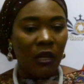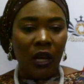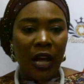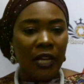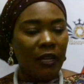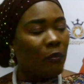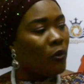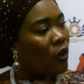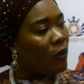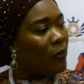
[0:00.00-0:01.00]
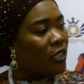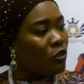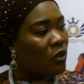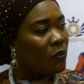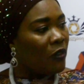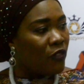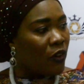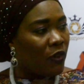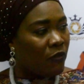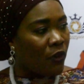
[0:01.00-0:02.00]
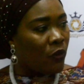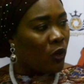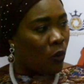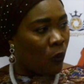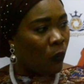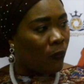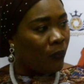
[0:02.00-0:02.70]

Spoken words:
unemployment would be very, very low.